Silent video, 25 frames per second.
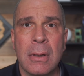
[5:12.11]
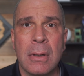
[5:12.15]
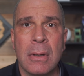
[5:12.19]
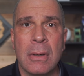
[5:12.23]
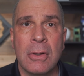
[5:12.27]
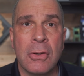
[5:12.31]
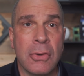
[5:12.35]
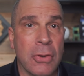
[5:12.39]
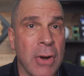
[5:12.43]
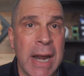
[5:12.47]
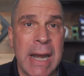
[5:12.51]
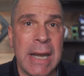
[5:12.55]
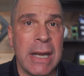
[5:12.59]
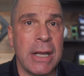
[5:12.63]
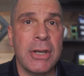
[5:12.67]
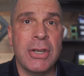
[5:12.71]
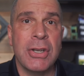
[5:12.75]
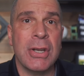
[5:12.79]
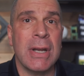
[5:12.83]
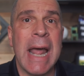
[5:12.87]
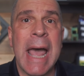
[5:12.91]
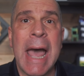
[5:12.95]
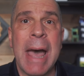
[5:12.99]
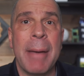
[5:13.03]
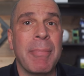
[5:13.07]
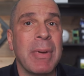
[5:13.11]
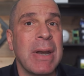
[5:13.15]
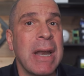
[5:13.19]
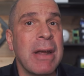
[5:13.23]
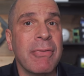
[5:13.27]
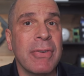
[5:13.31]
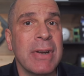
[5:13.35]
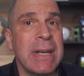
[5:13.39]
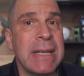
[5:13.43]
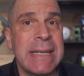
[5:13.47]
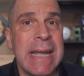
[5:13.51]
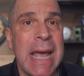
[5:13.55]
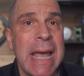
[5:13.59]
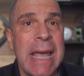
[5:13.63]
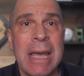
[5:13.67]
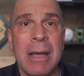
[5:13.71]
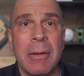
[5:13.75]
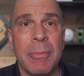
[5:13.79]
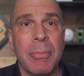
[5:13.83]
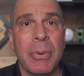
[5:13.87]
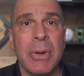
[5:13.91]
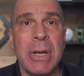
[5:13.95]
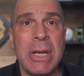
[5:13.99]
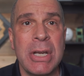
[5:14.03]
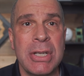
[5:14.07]
Training should happen every day at
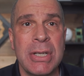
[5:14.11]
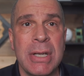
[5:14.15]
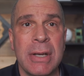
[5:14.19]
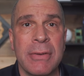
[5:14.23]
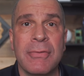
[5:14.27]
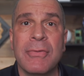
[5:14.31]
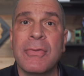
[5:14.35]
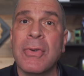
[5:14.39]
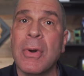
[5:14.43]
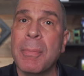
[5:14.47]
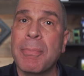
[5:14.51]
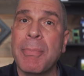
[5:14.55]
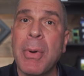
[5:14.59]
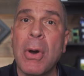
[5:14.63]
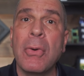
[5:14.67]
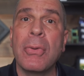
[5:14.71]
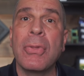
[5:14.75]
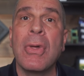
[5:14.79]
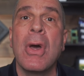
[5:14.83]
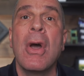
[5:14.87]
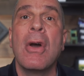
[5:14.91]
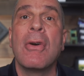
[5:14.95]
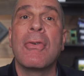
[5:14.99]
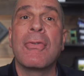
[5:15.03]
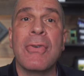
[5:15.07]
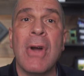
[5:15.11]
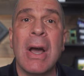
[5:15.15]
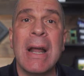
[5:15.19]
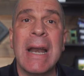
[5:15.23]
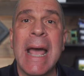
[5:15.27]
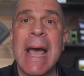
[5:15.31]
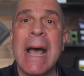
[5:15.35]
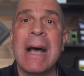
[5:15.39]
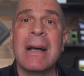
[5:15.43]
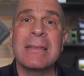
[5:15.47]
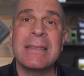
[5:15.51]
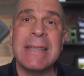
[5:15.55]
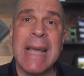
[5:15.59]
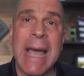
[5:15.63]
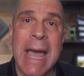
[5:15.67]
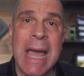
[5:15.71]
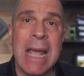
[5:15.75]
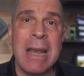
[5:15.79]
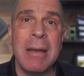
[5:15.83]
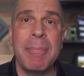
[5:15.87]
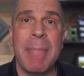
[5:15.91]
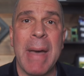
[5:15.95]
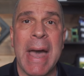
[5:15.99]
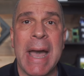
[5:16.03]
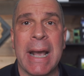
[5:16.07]
pre-shift for both front of house
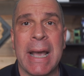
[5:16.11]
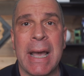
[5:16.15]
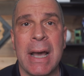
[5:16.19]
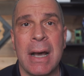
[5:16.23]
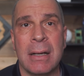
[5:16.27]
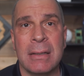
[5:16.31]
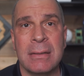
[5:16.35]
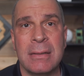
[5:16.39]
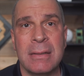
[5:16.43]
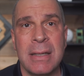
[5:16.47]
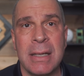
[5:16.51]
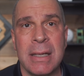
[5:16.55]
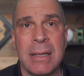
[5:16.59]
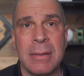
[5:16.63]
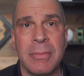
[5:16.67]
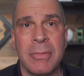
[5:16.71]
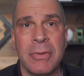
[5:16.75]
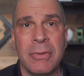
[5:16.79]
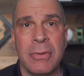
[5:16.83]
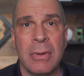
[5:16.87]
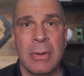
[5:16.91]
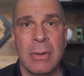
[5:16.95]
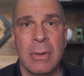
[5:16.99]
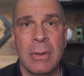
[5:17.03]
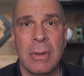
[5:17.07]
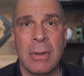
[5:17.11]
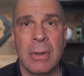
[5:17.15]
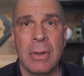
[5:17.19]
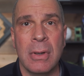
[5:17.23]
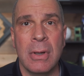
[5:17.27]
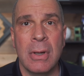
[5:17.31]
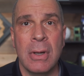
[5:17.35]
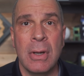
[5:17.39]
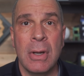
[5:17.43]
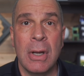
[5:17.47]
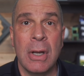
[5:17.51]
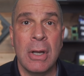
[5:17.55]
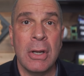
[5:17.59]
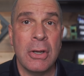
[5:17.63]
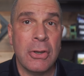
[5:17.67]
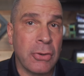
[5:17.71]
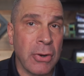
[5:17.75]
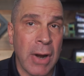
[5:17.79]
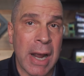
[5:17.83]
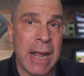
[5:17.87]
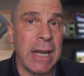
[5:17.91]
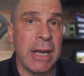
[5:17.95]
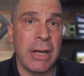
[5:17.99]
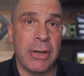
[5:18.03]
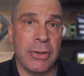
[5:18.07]
and back of house teams.
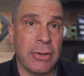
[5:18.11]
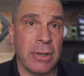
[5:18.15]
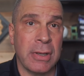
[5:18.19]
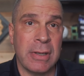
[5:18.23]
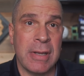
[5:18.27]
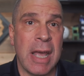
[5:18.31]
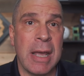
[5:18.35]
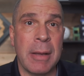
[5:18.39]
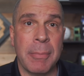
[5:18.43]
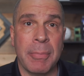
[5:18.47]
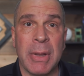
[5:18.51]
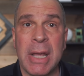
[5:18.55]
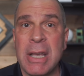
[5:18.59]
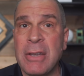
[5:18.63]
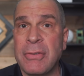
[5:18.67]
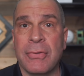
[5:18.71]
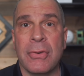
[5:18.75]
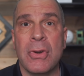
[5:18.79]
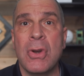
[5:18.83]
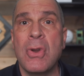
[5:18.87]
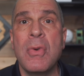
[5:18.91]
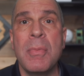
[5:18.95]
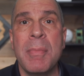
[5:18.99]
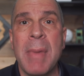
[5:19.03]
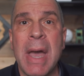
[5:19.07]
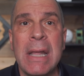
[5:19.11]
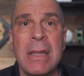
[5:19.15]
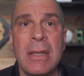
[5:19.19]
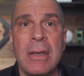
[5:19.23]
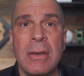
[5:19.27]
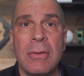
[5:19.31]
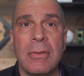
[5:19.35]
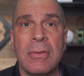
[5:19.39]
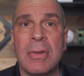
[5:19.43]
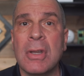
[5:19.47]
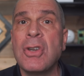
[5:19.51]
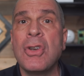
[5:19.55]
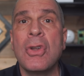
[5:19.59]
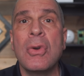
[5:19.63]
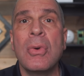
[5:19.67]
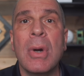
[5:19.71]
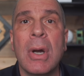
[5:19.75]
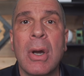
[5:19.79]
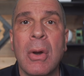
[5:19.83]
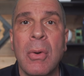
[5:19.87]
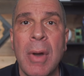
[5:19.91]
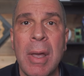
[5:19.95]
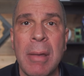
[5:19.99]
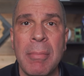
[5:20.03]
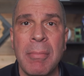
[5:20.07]
Training should take place for new menus and new
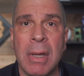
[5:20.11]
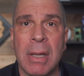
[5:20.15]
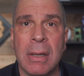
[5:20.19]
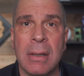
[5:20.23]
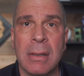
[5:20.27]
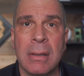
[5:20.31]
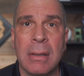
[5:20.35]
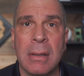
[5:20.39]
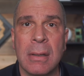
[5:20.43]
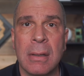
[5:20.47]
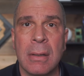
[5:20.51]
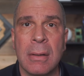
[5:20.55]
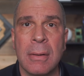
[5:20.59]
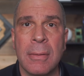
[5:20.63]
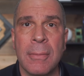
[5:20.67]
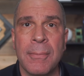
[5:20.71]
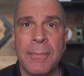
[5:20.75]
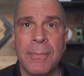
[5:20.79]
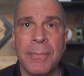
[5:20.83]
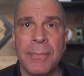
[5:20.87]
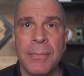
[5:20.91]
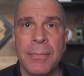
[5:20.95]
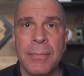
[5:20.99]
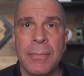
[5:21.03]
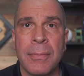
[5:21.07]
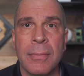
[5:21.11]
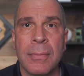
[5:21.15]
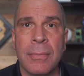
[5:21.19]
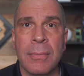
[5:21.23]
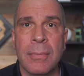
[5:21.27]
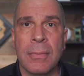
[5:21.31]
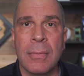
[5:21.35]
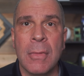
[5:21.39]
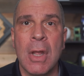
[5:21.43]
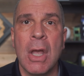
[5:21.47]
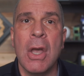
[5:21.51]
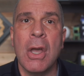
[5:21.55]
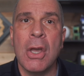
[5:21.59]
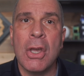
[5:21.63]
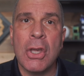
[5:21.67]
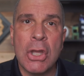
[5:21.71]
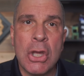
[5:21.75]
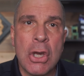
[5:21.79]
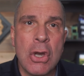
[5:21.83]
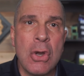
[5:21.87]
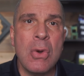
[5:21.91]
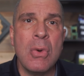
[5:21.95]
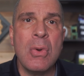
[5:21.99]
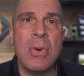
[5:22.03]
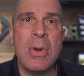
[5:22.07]
equipment.
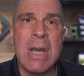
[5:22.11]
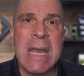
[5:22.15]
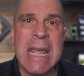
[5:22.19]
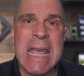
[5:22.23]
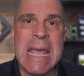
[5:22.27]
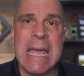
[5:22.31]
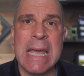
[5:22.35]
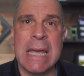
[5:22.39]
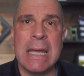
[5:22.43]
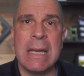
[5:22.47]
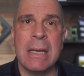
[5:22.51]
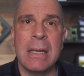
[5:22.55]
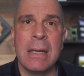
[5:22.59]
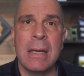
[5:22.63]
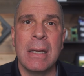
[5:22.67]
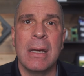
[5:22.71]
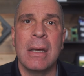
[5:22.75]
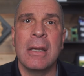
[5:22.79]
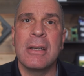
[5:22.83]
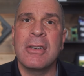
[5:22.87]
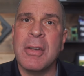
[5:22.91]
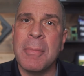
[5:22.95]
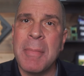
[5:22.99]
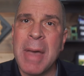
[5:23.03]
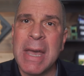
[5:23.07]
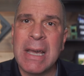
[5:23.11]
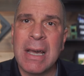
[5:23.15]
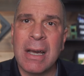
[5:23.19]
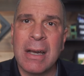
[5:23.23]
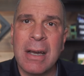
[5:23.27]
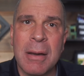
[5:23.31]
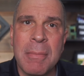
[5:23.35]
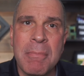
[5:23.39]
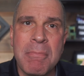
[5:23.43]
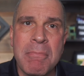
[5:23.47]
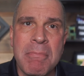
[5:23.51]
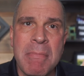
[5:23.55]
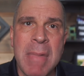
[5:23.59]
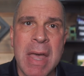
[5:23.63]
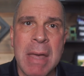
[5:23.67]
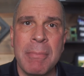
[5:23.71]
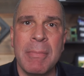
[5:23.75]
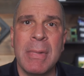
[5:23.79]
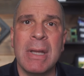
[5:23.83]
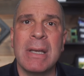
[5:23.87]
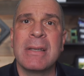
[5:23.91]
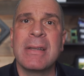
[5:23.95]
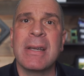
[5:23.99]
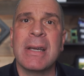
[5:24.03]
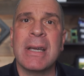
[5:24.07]
You need to make a
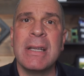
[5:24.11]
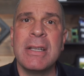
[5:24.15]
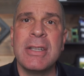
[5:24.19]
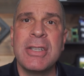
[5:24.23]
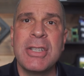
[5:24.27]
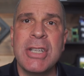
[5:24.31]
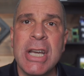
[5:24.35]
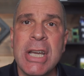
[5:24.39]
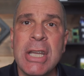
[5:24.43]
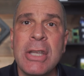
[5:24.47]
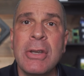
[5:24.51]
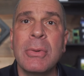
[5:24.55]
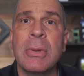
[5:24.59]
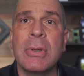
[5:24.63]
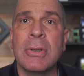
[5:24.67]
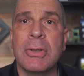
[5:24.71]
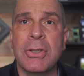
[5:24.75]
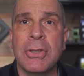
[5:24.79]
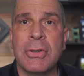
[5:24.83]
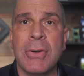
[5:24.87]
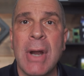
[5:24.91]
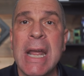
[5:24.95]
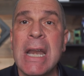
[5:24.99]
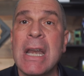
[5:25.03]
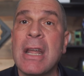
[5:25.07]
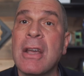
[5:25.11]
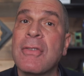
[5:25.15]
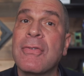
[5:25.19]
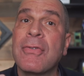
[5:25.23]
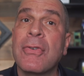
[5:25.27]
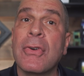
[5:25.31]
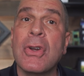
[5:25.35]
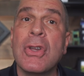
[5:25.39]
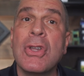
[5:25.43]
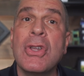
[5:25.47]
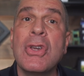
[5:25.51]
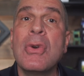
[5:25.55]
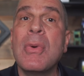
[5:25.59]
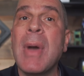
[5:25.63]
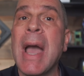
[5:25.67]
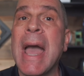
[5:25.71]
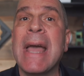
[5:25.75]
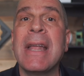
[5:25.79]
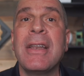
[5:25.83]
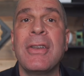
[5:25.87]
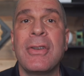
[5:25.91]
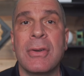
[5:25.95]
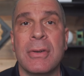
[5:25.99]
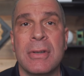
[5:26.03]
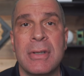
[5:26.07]
commitment to continual training for you
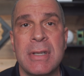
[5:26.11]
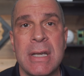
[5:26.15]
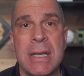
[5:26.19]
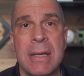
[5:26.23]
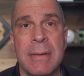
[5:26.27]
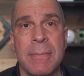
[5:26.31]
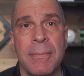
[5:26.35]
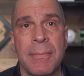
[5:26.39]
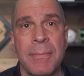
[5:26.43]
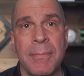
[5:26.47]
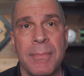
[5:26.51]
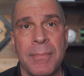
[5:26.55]
and your team.